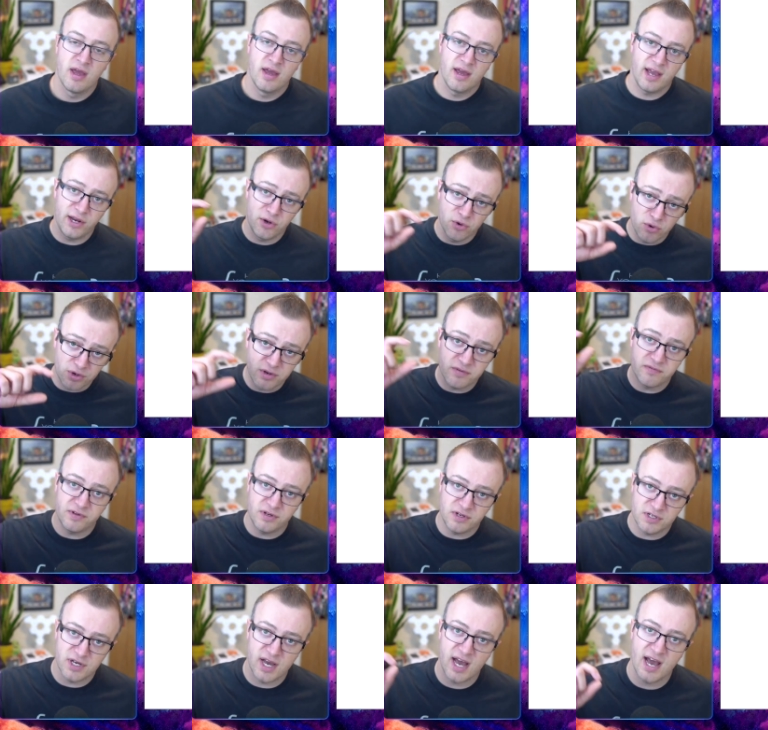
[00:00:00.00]
in order for you
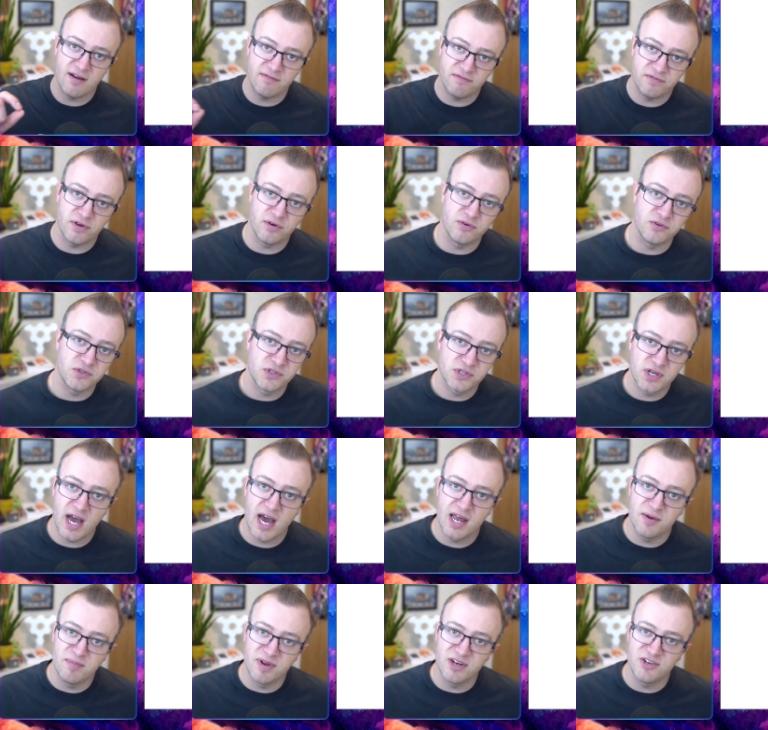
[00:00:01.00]
to have those
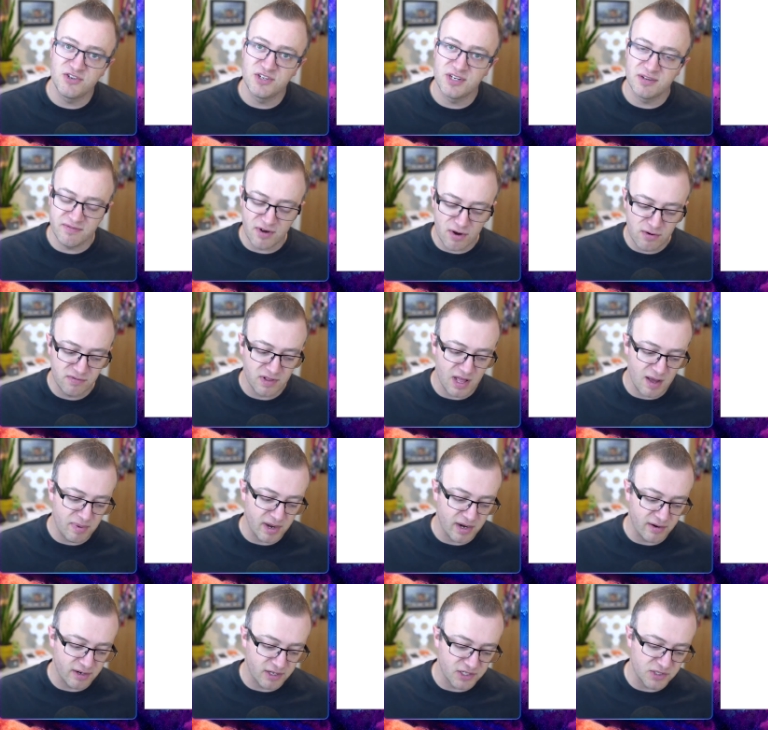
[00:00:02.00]
administrative overlap
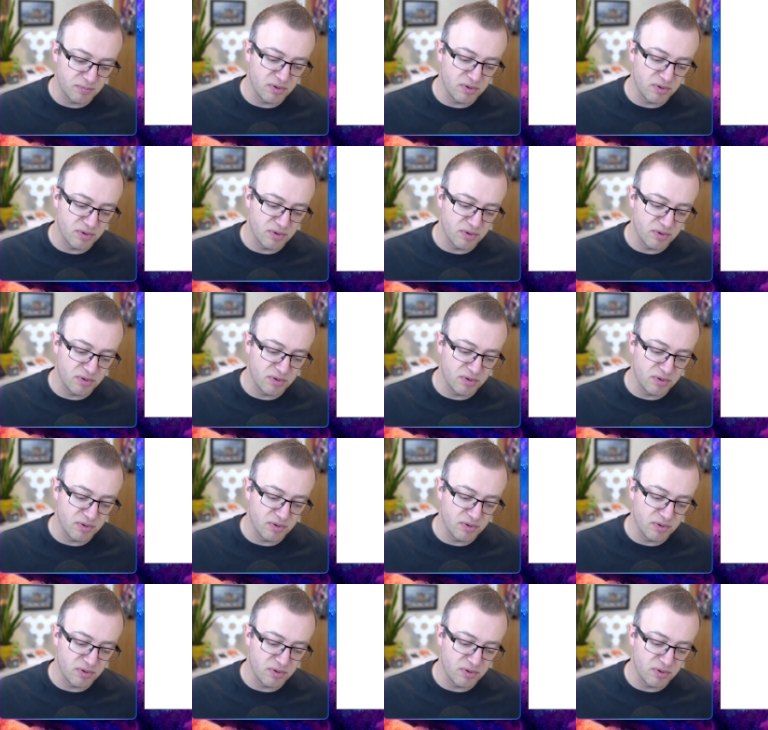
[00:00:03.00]
periods.